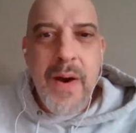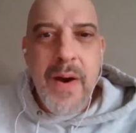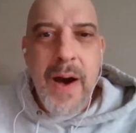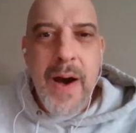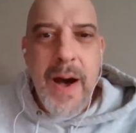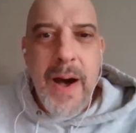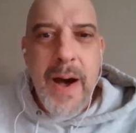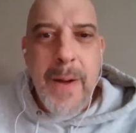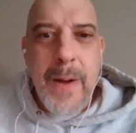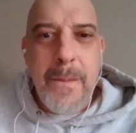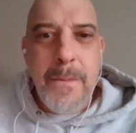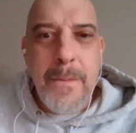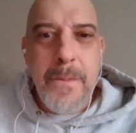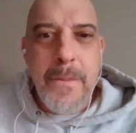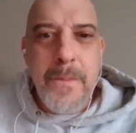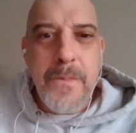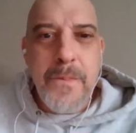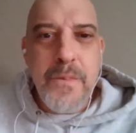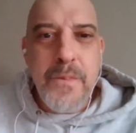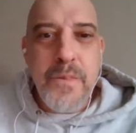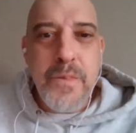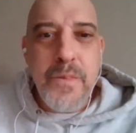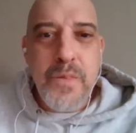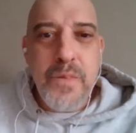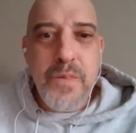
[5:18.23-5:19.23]

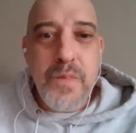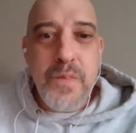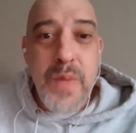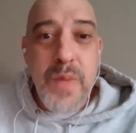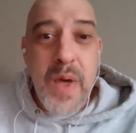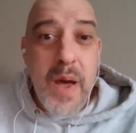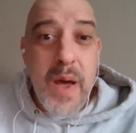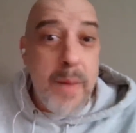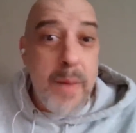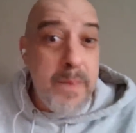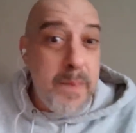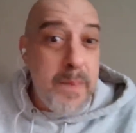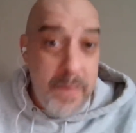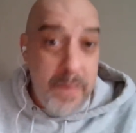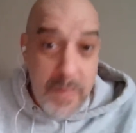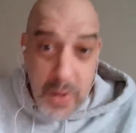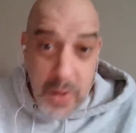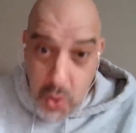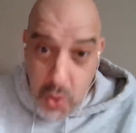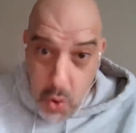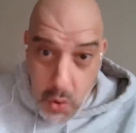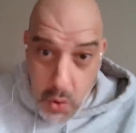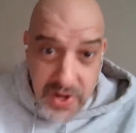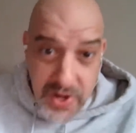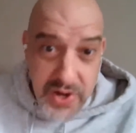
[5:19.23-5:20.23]

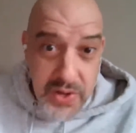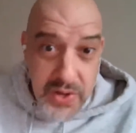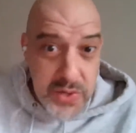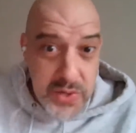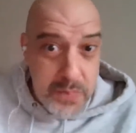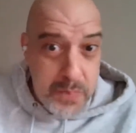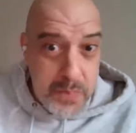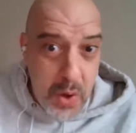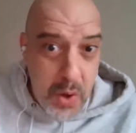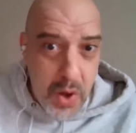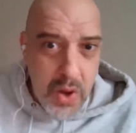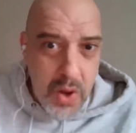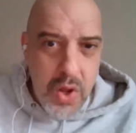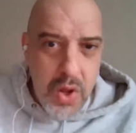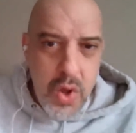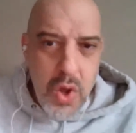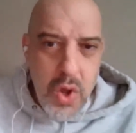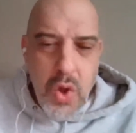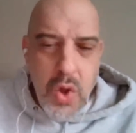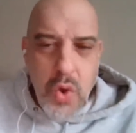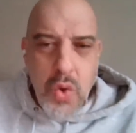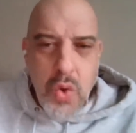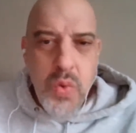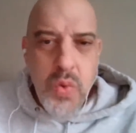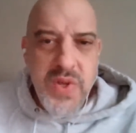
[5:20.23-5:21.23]
according to this book,
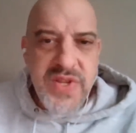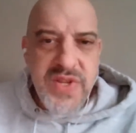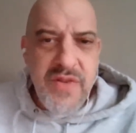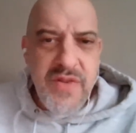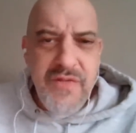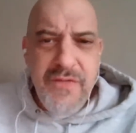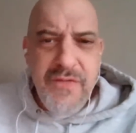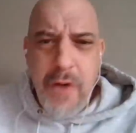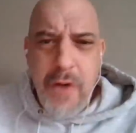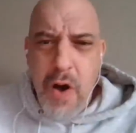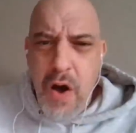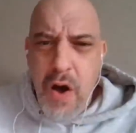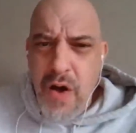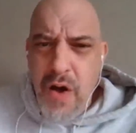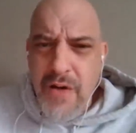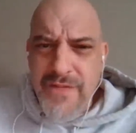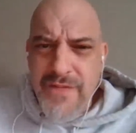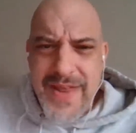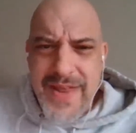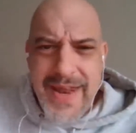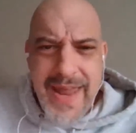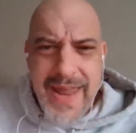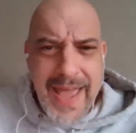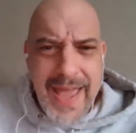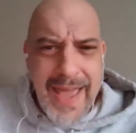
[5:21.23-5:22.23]
was
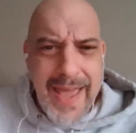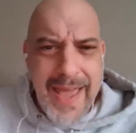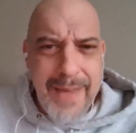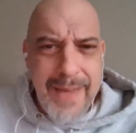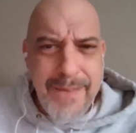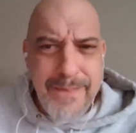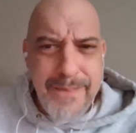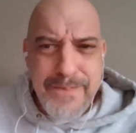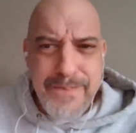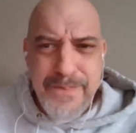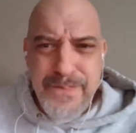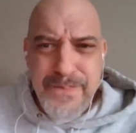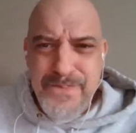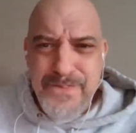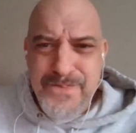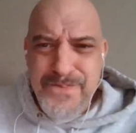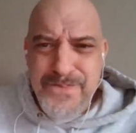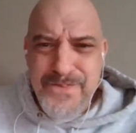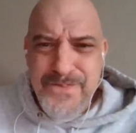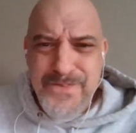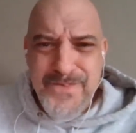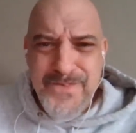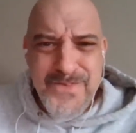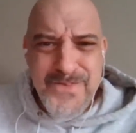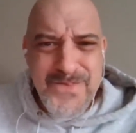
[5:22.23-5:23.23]
involved in a
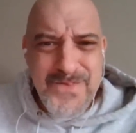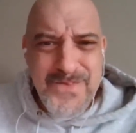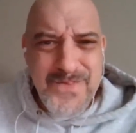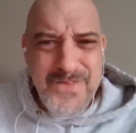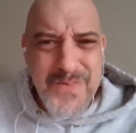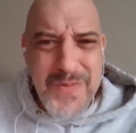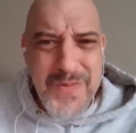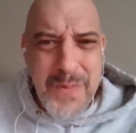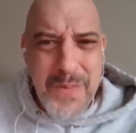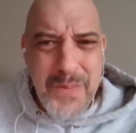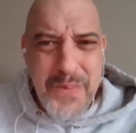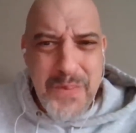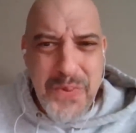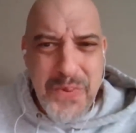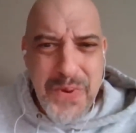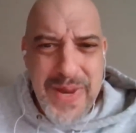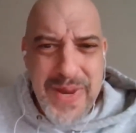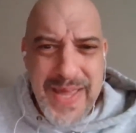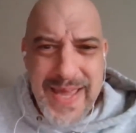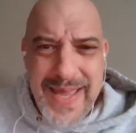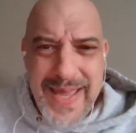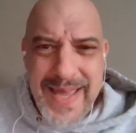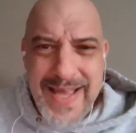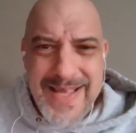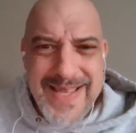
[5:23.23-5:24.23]

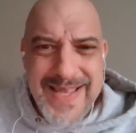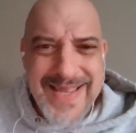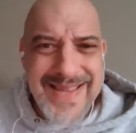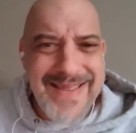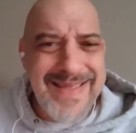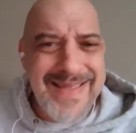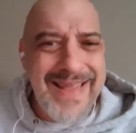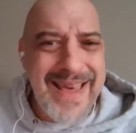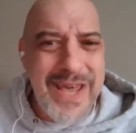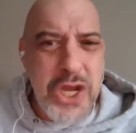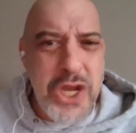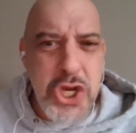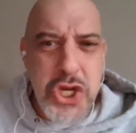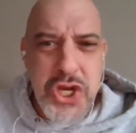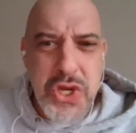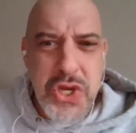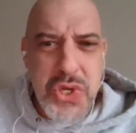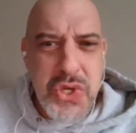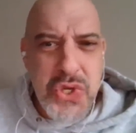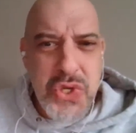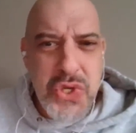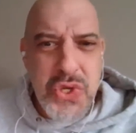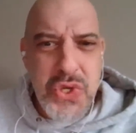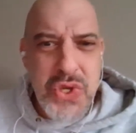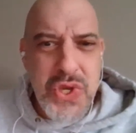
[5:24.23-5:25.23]
pretty
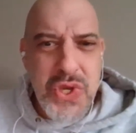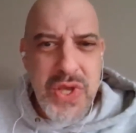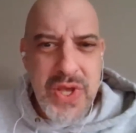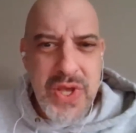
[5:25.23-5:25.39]
salacious